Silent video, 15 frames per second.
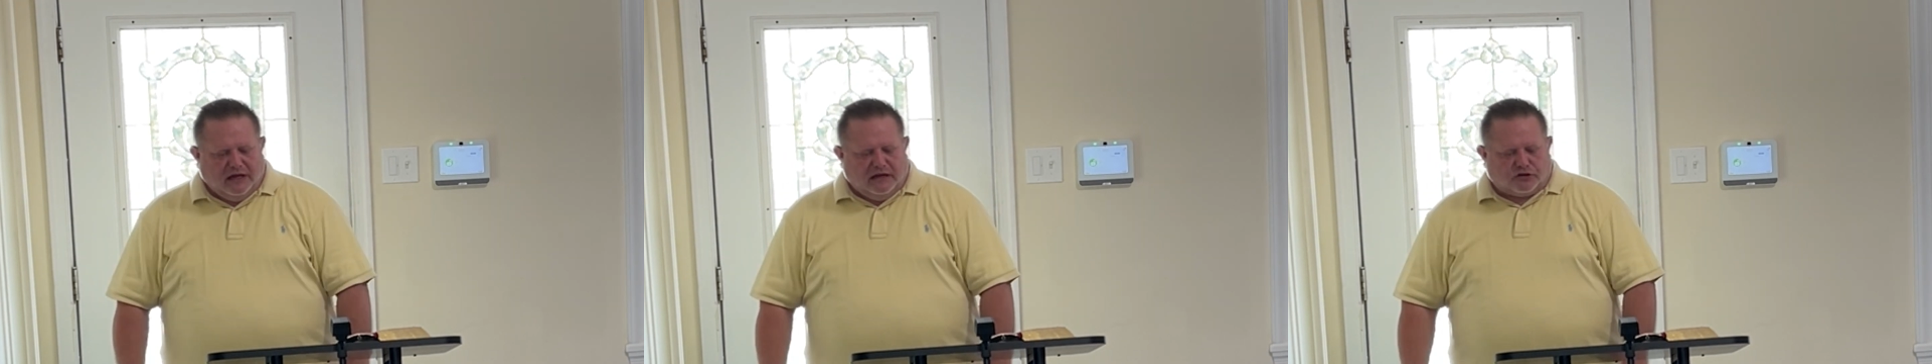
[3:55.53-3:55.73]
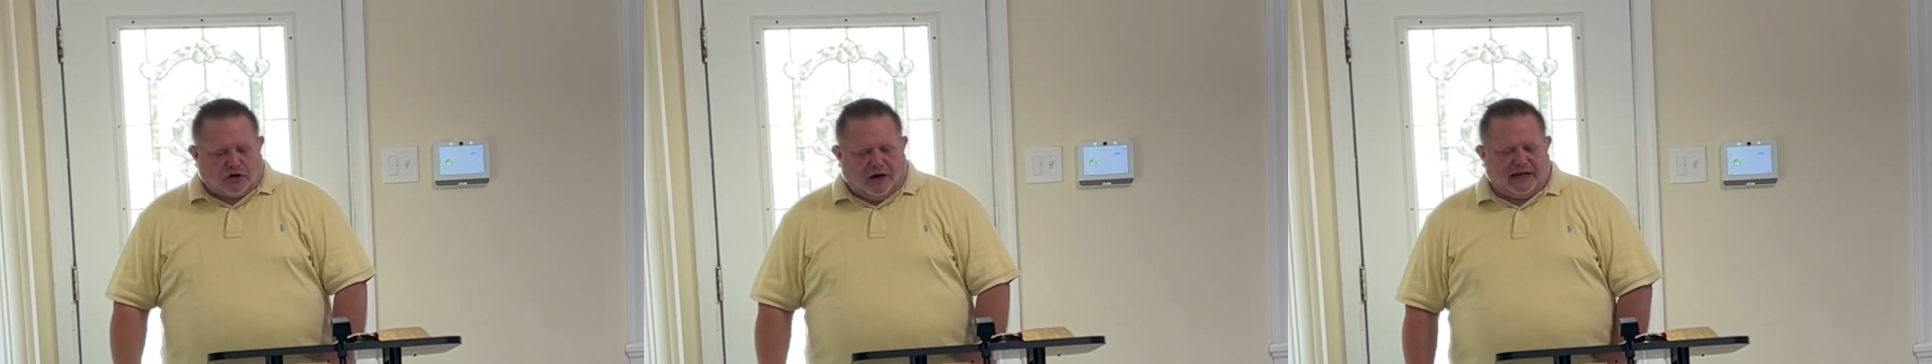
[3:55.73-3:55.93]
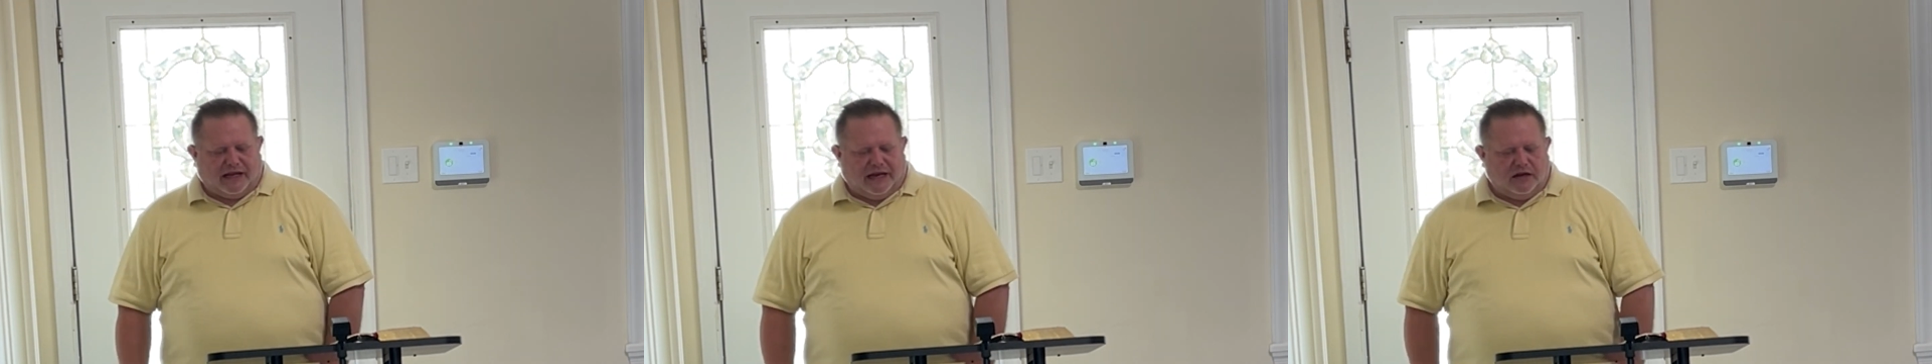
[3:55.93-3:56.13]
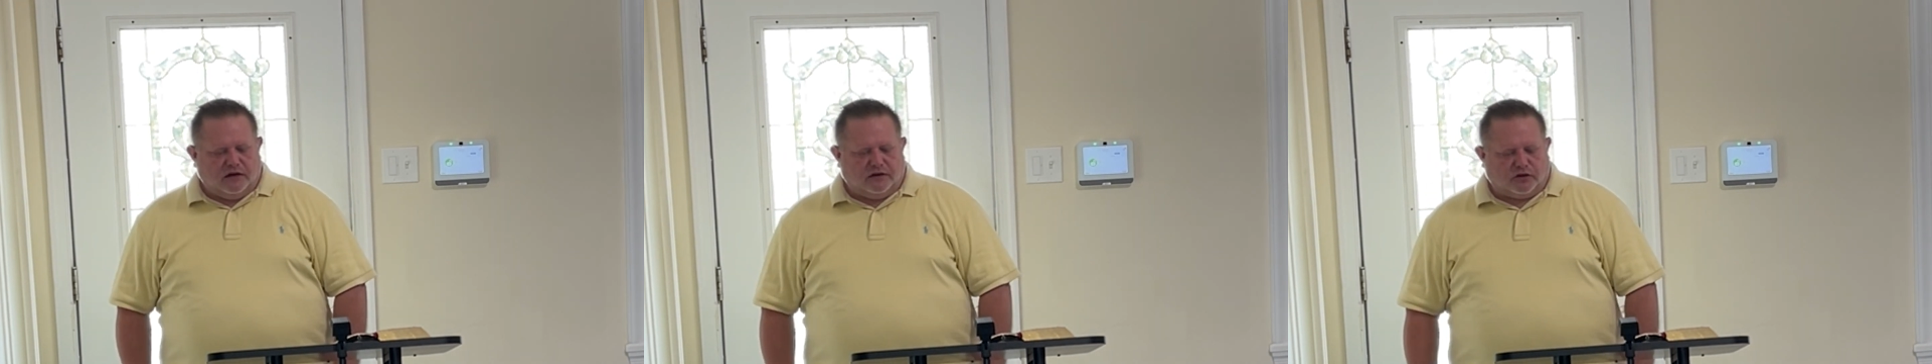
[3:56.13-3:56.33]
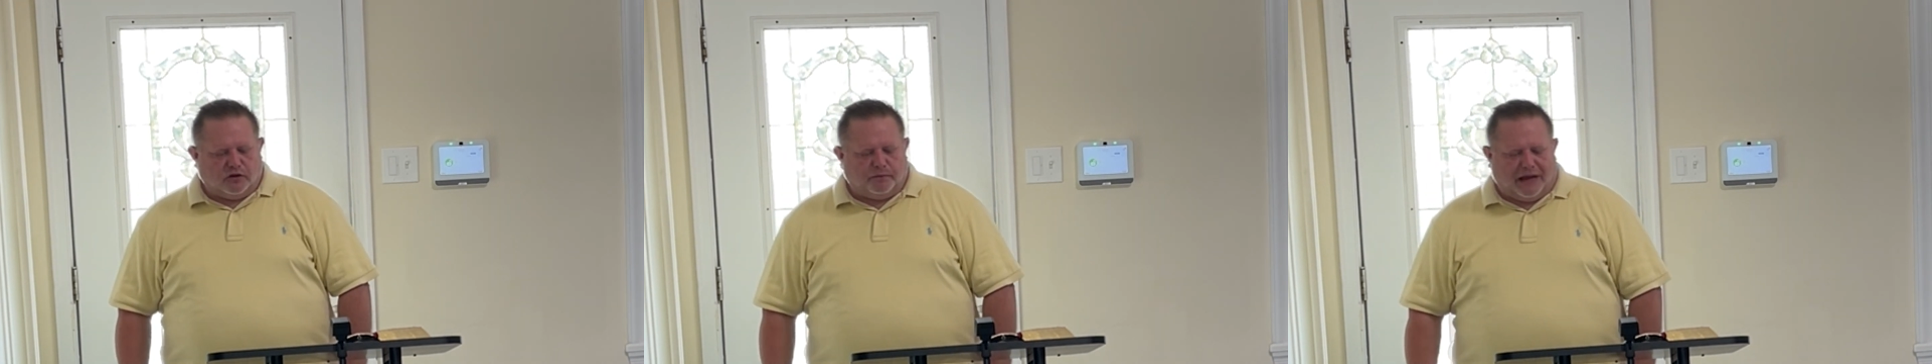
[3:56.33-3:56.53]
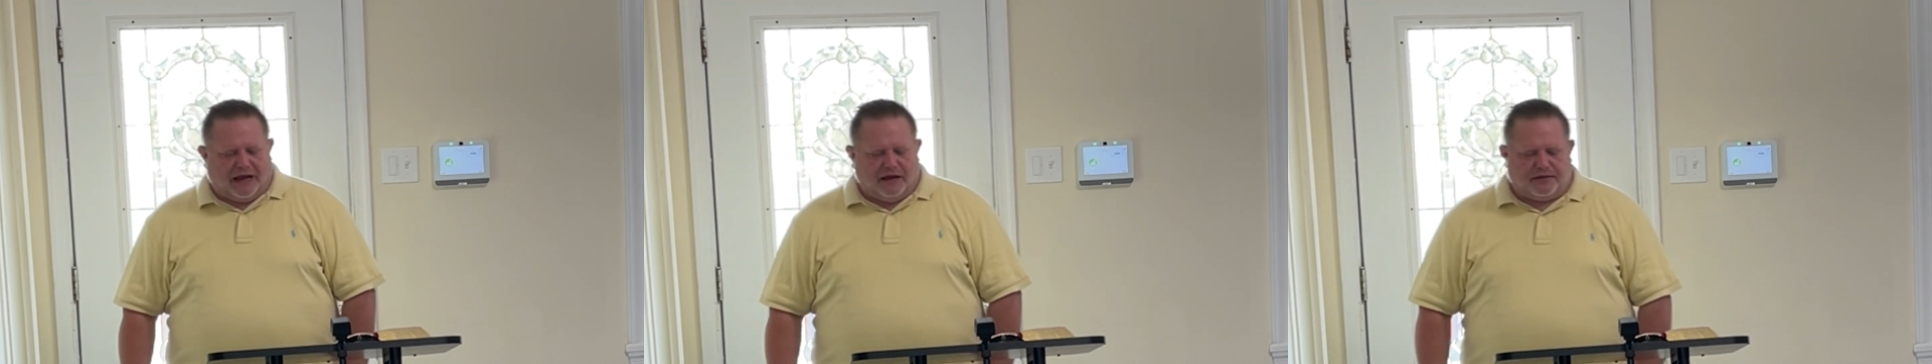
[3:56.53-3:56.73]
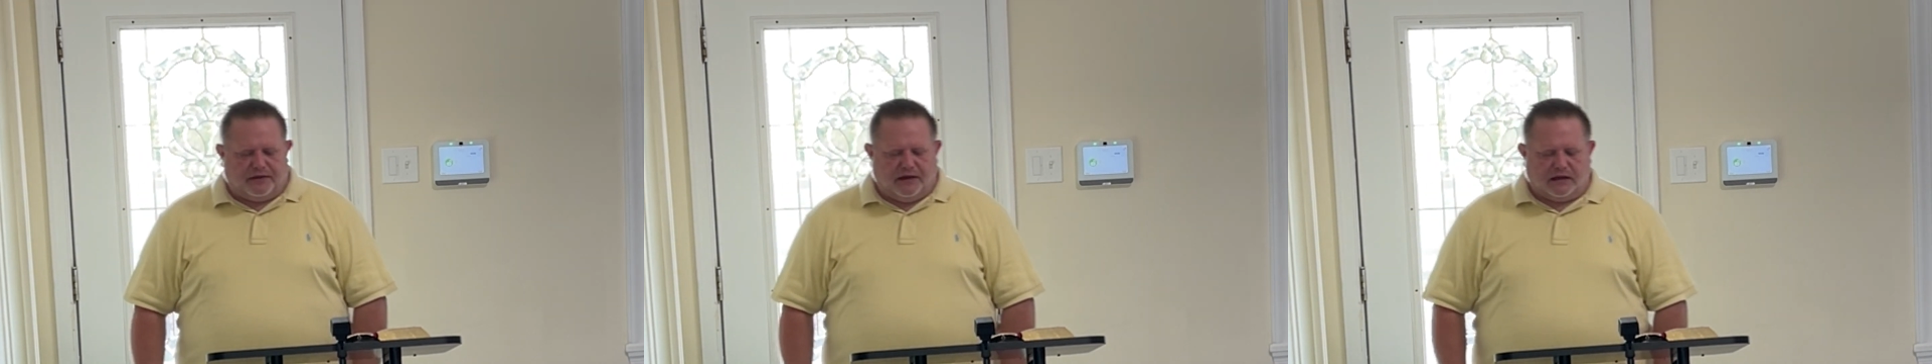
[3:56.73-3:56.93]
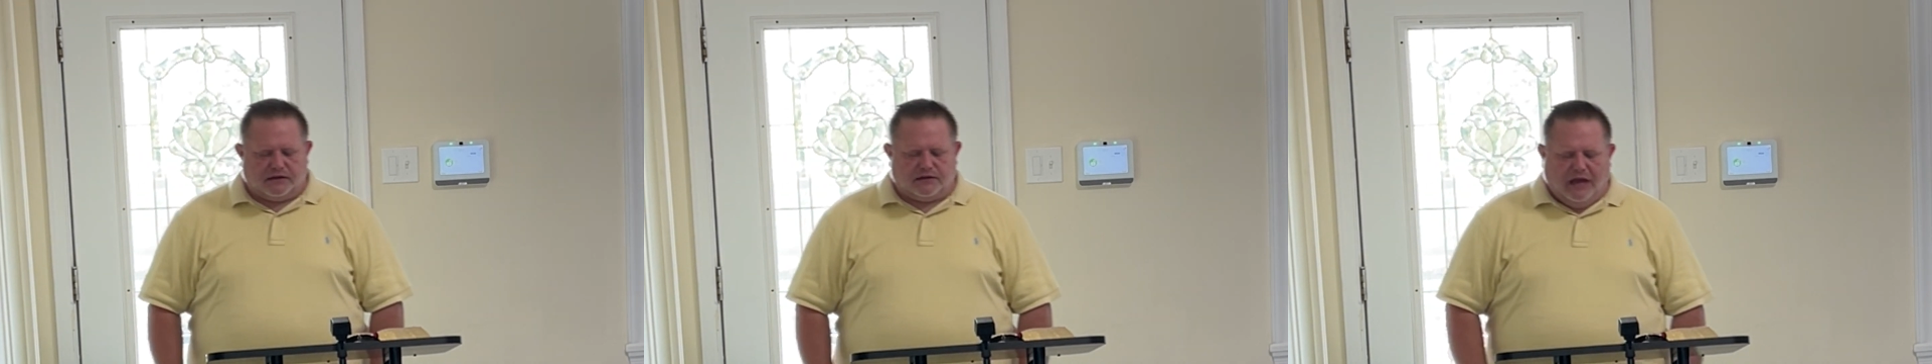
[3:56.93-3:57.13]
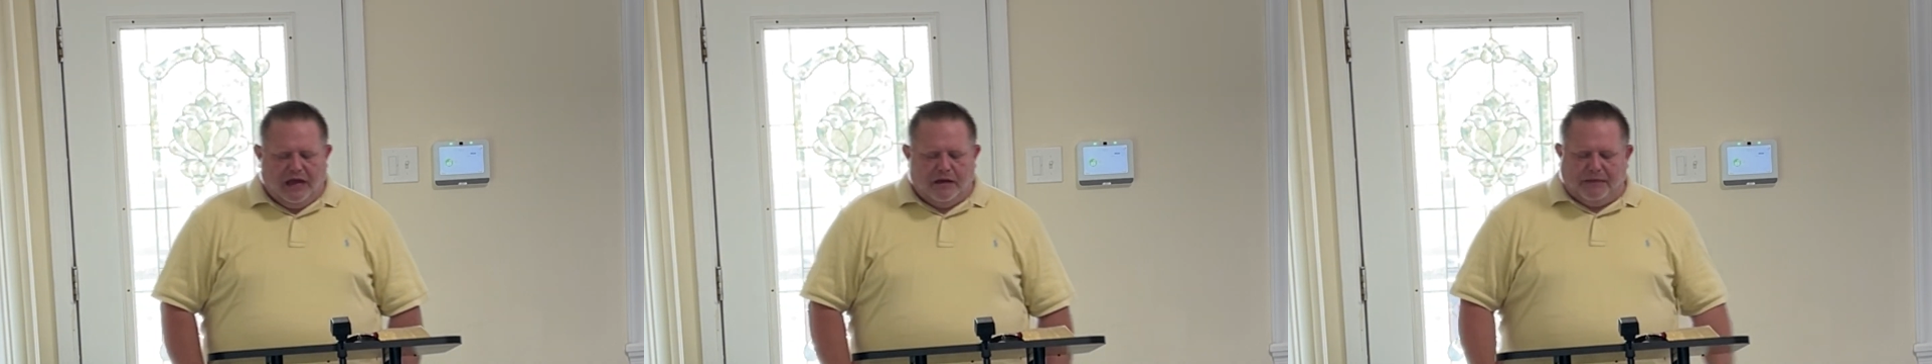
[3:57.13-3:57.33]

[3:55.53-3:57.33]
trying to get you to do bad things.